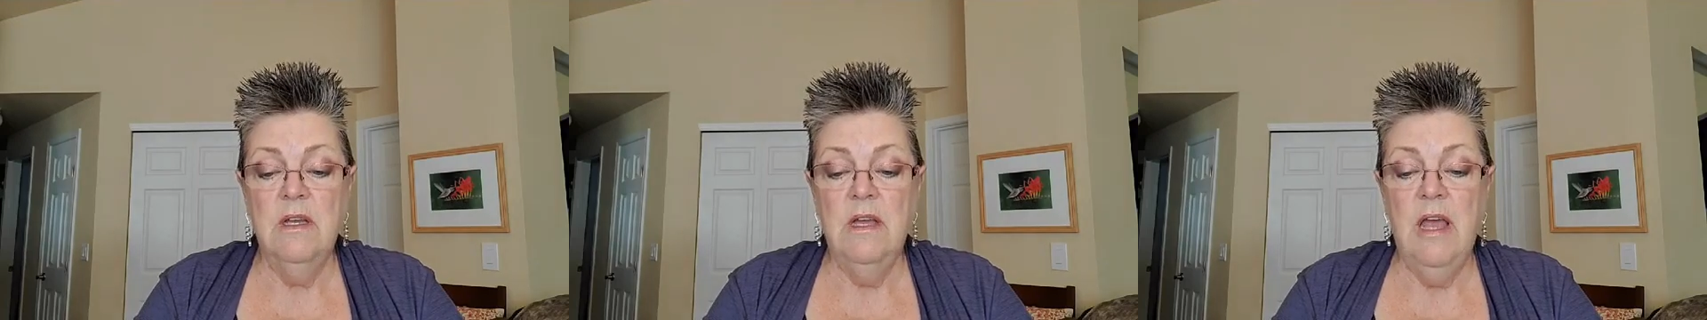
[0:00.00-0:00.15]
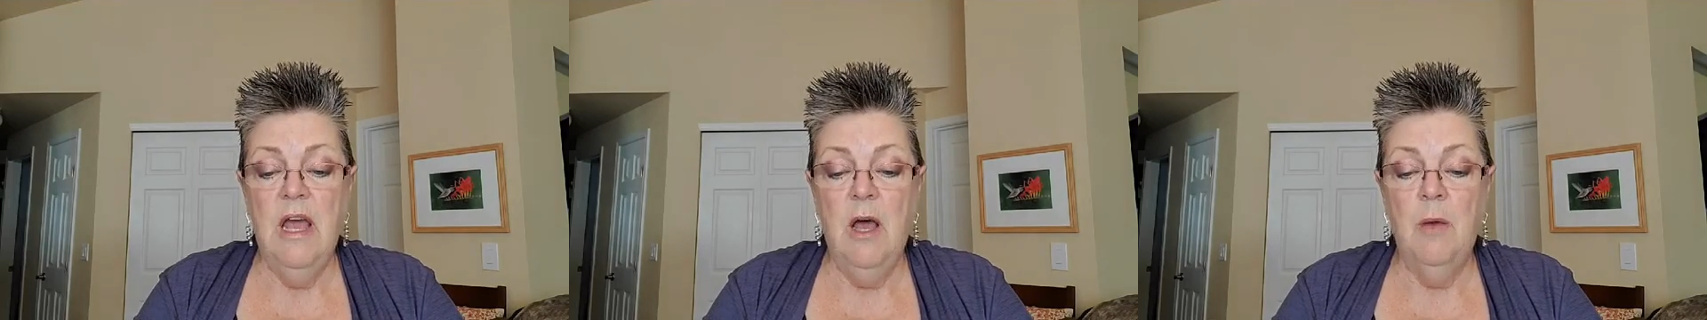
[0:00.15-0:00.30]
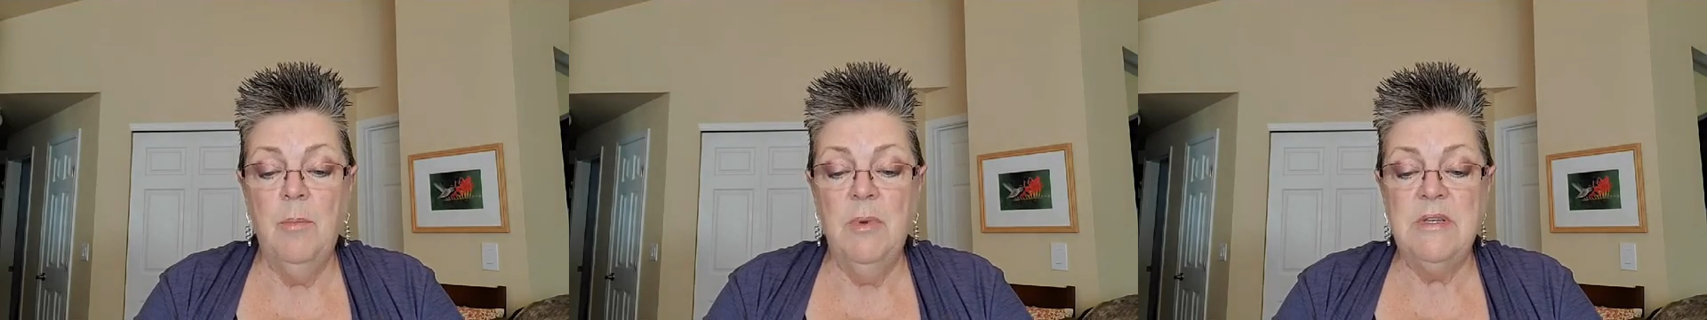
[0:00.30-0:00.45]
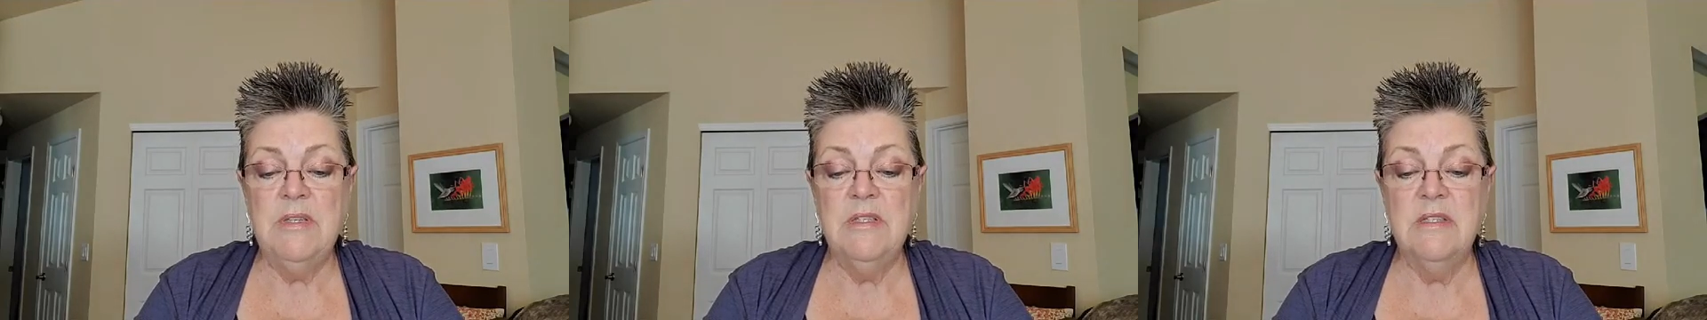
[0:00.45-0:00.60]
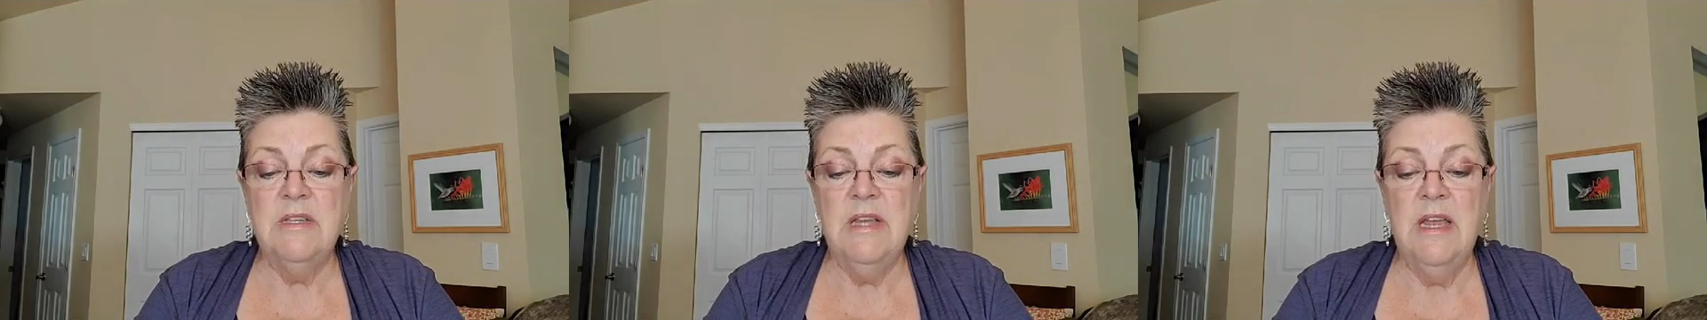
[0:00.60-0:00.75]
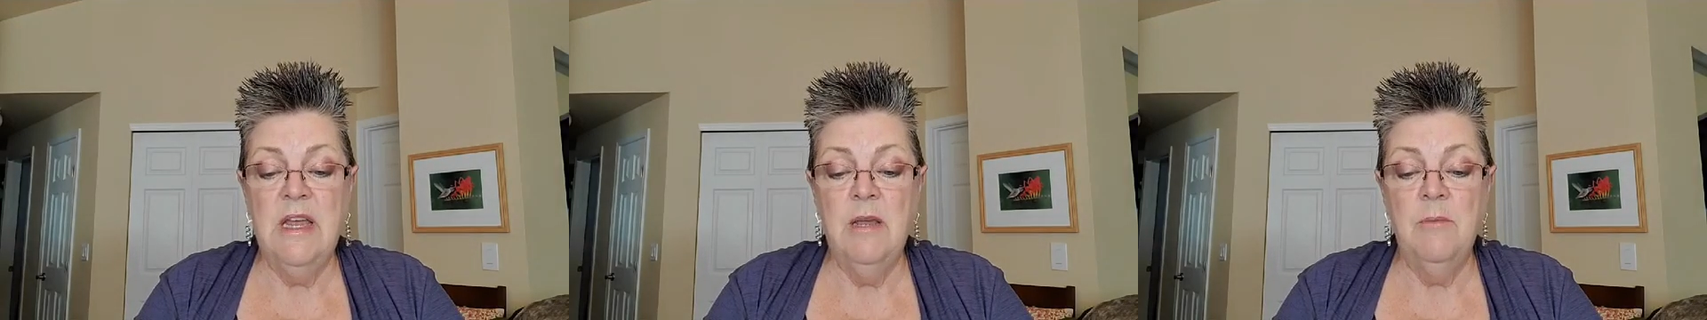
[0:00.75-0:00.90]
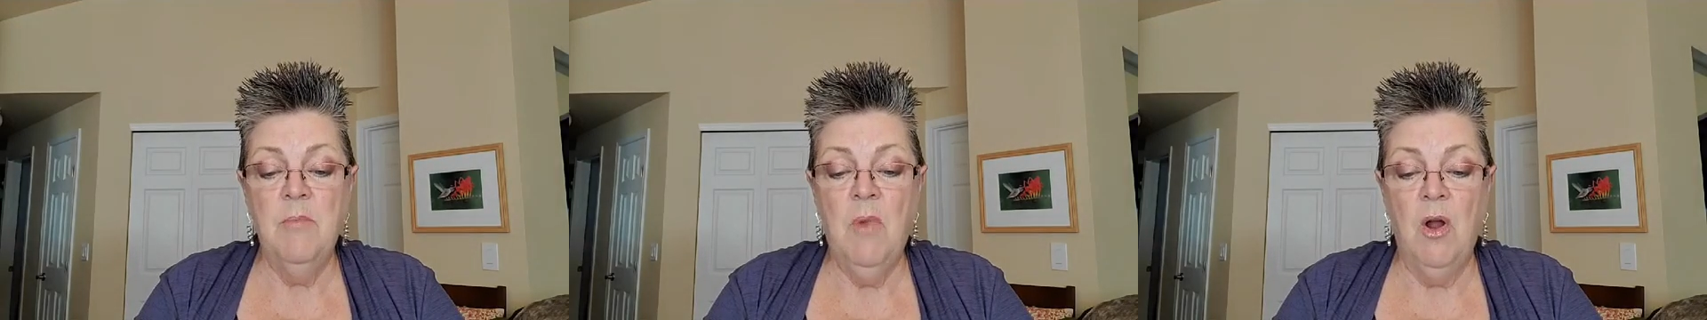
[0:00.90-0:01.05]
Help us
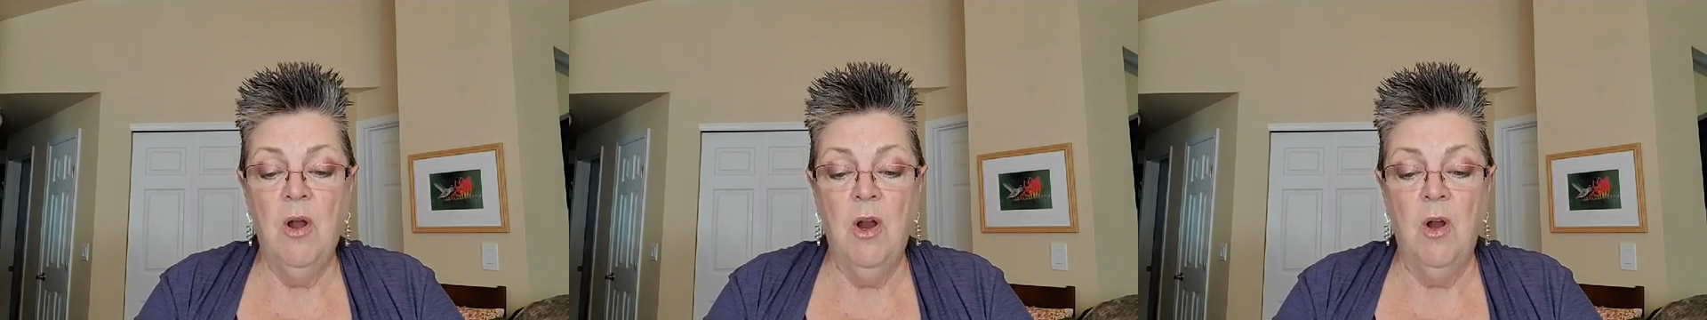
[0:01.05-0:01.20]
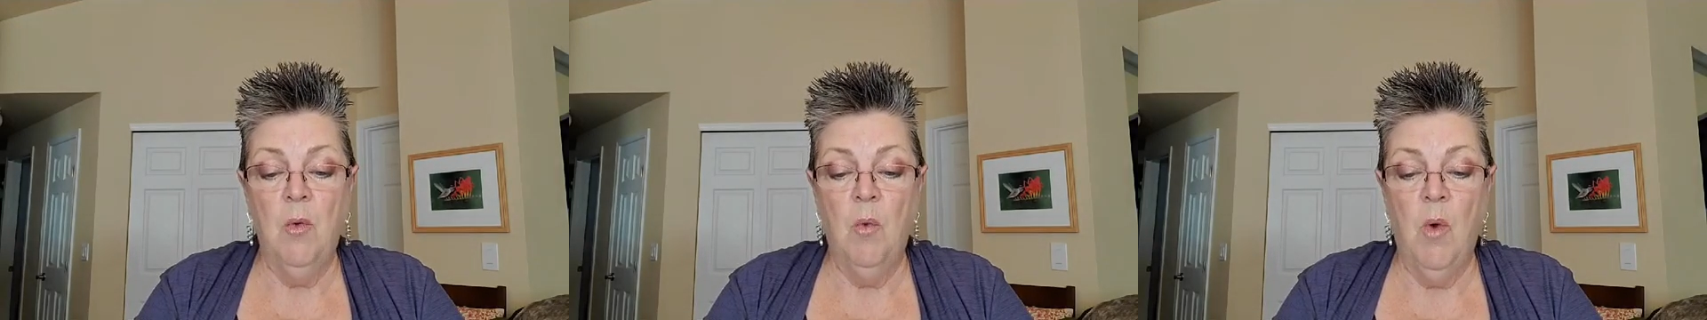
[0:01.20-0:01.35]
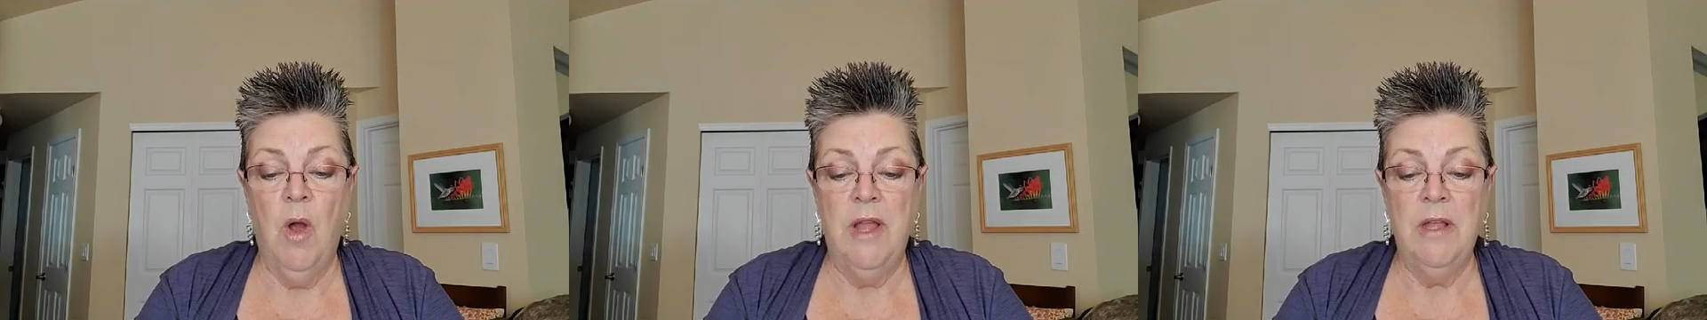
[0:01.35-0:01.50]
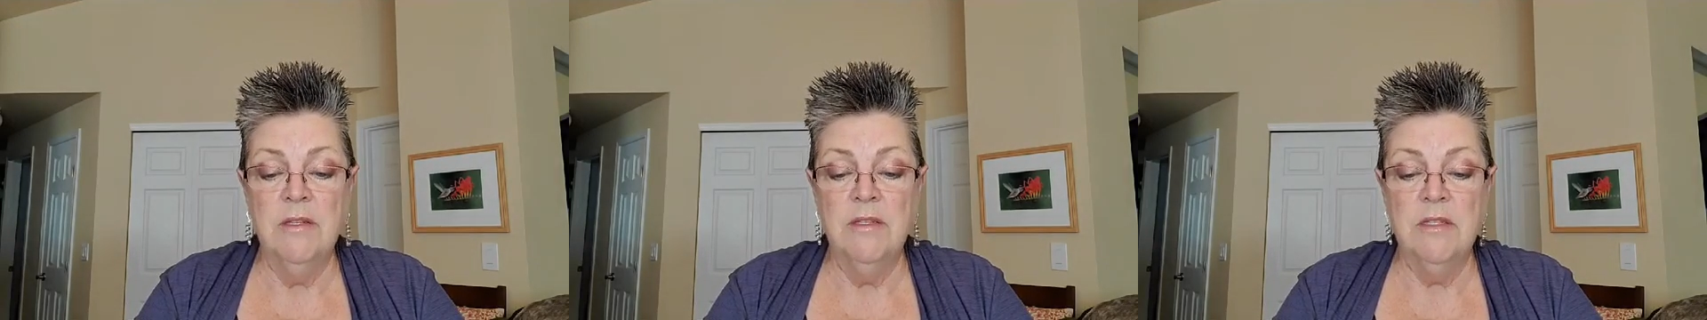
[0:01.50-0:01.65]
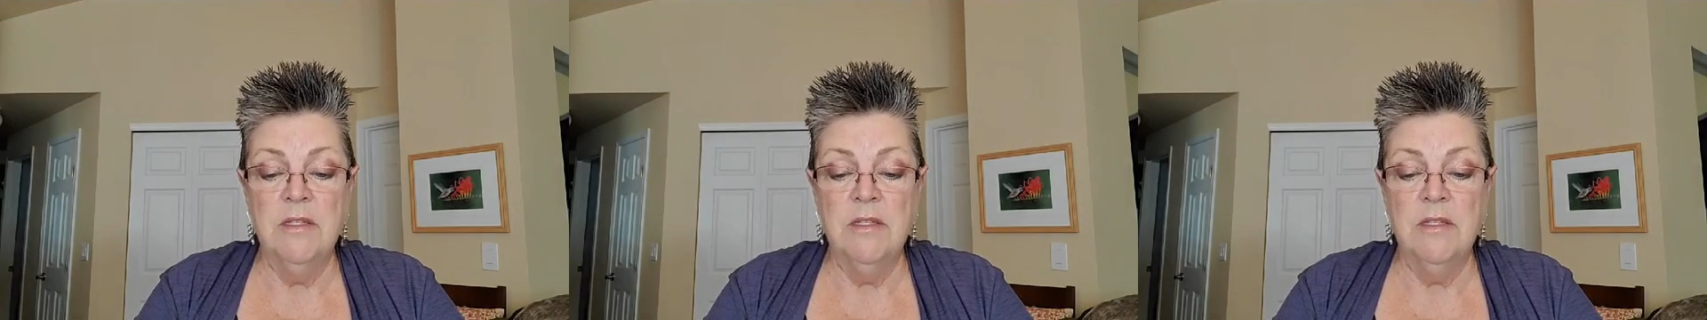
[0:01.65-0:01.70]
name our white